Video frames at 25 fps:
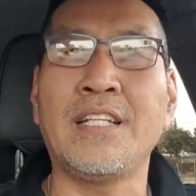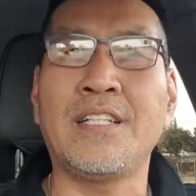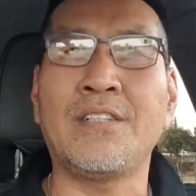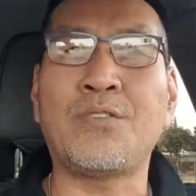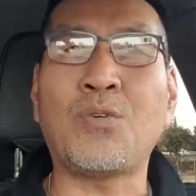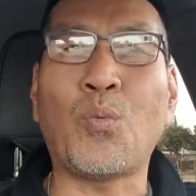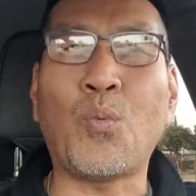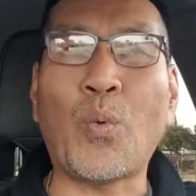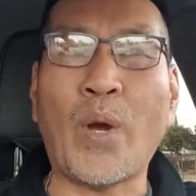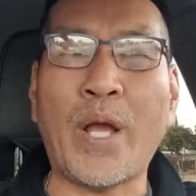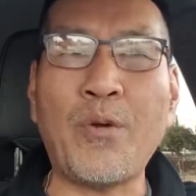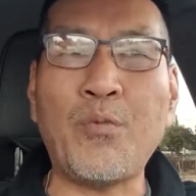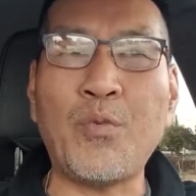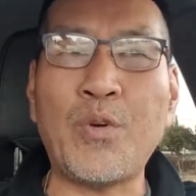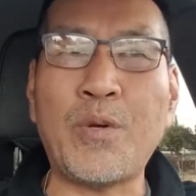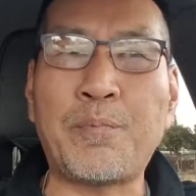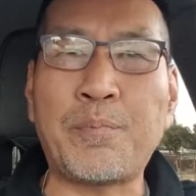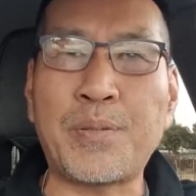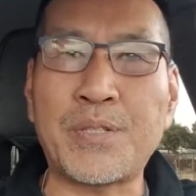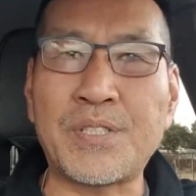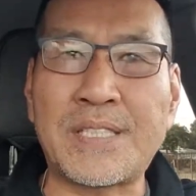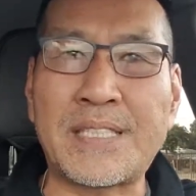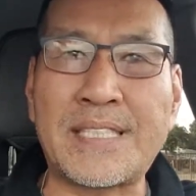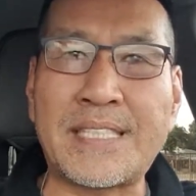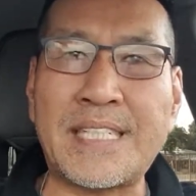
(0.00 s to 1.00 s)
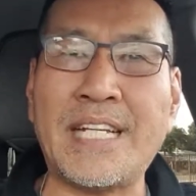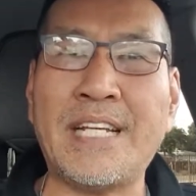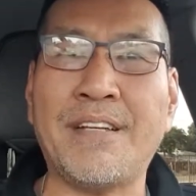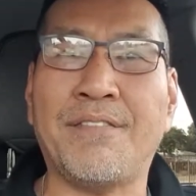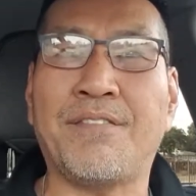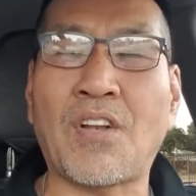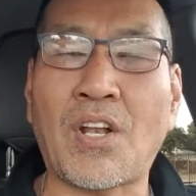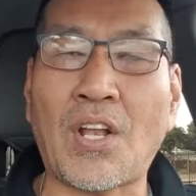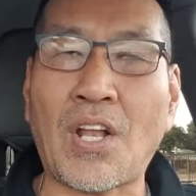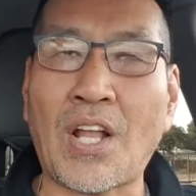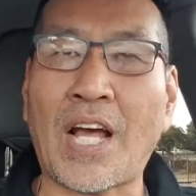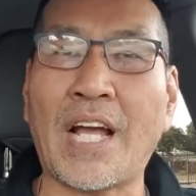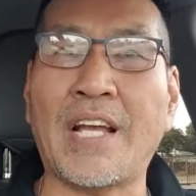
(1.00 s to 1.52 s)
the way we
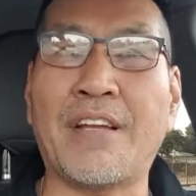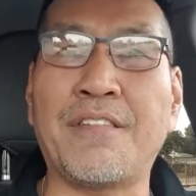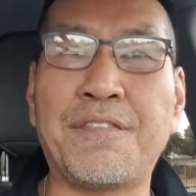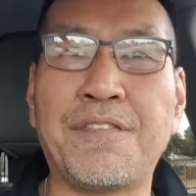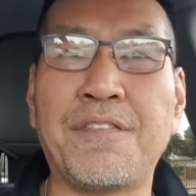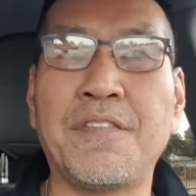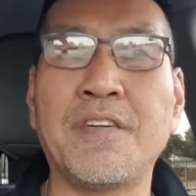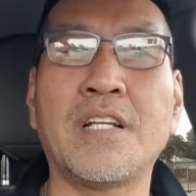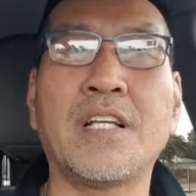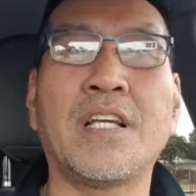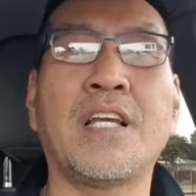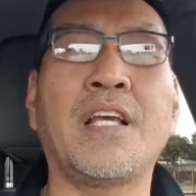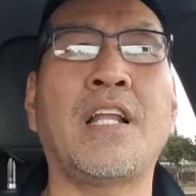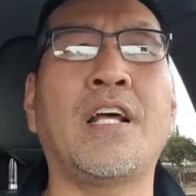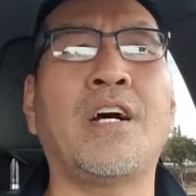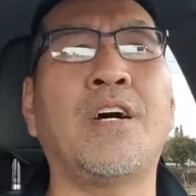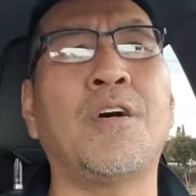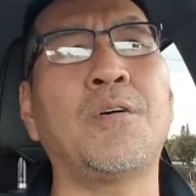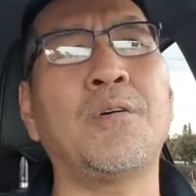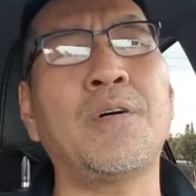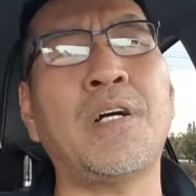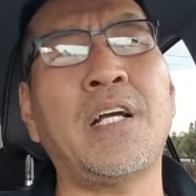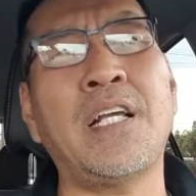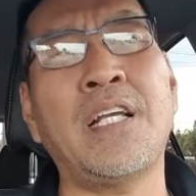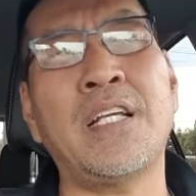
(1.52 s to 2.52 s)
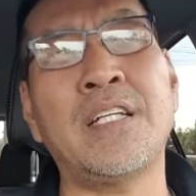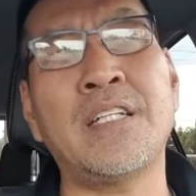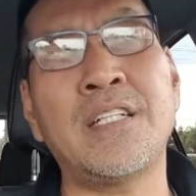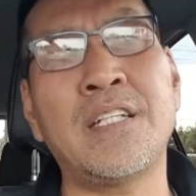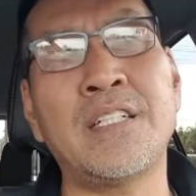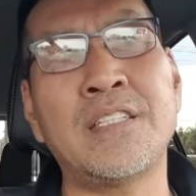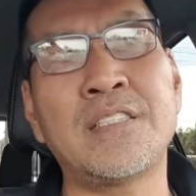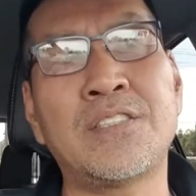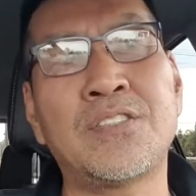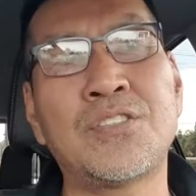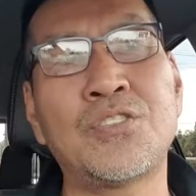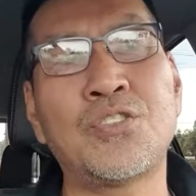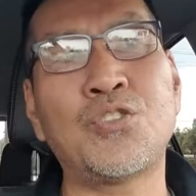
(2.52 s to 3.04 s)
perceive life, you know,
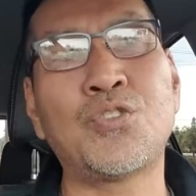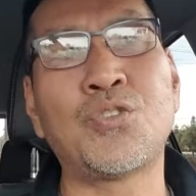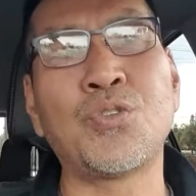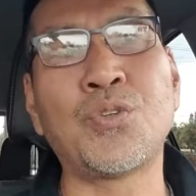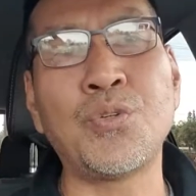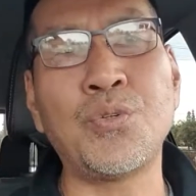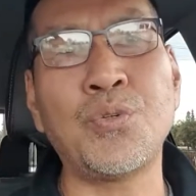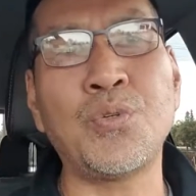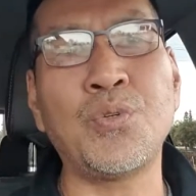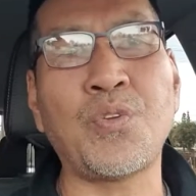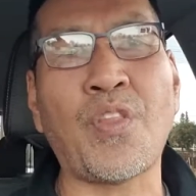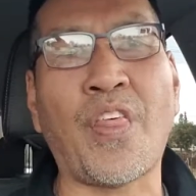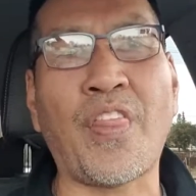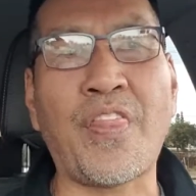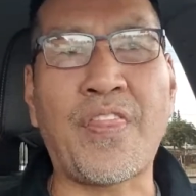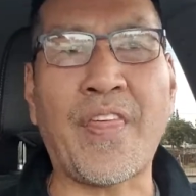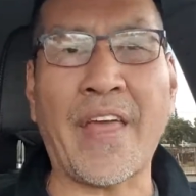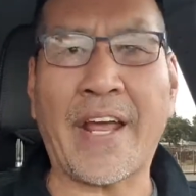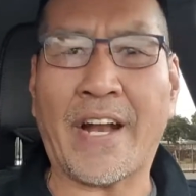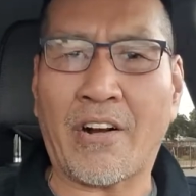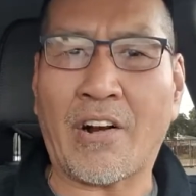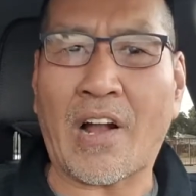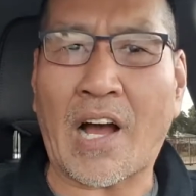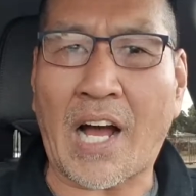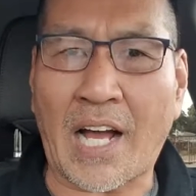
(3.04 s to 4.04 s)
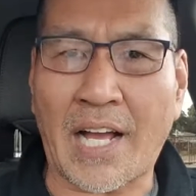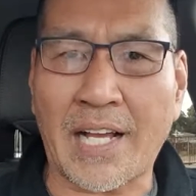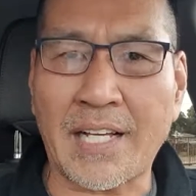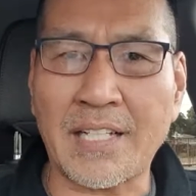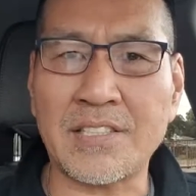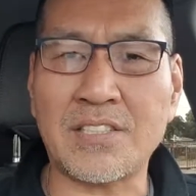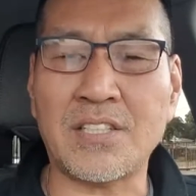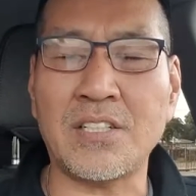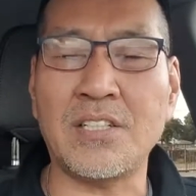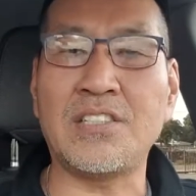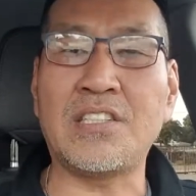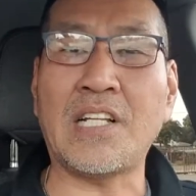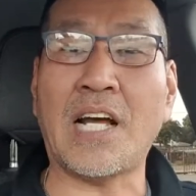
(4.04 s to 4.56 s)
is through their
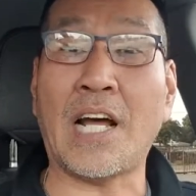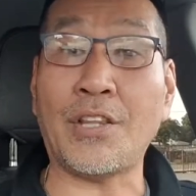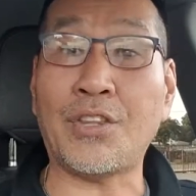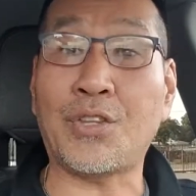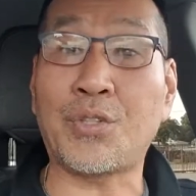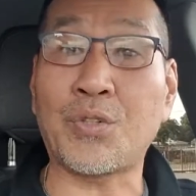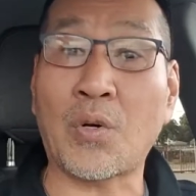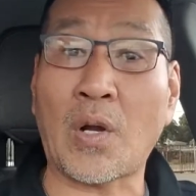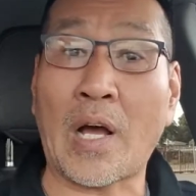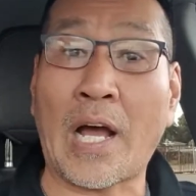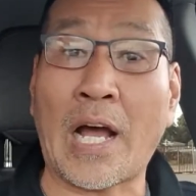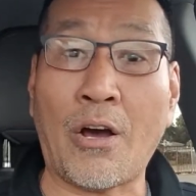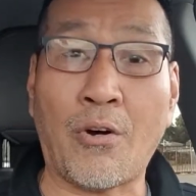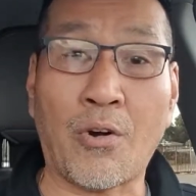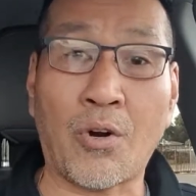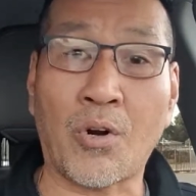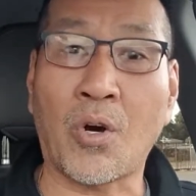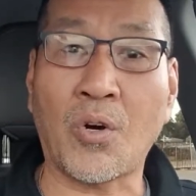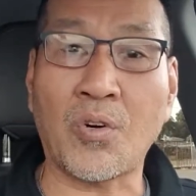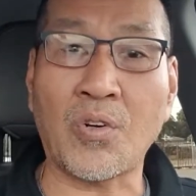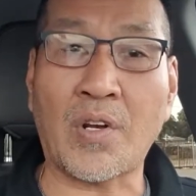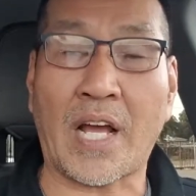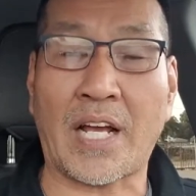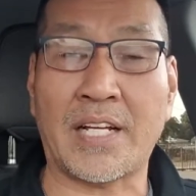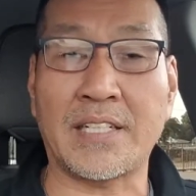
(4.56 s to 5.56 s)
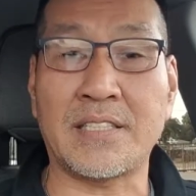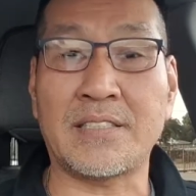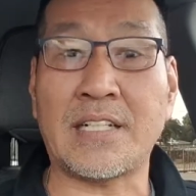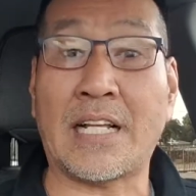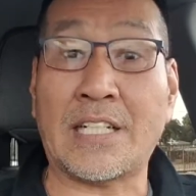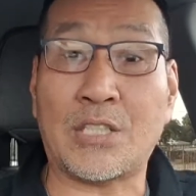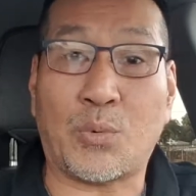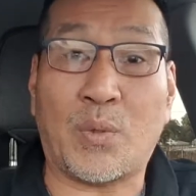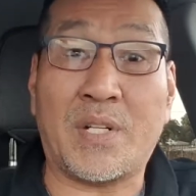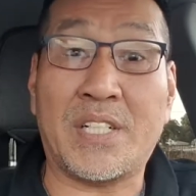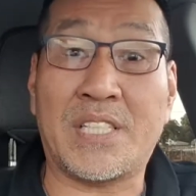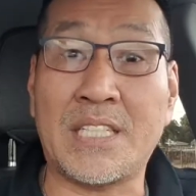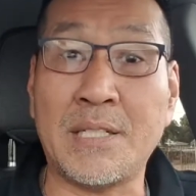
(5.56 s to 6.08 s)
eyes, not through our own eyes.
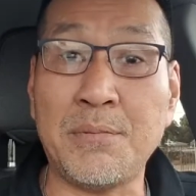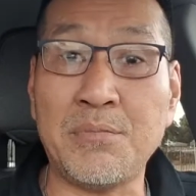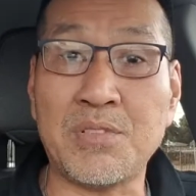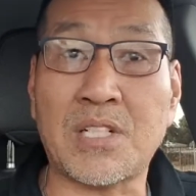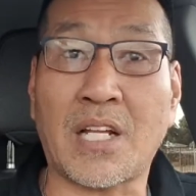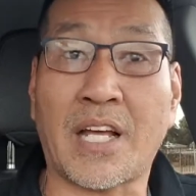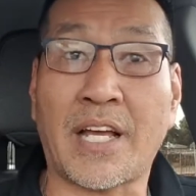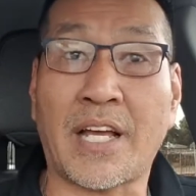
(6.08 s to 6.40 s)
That's what it seems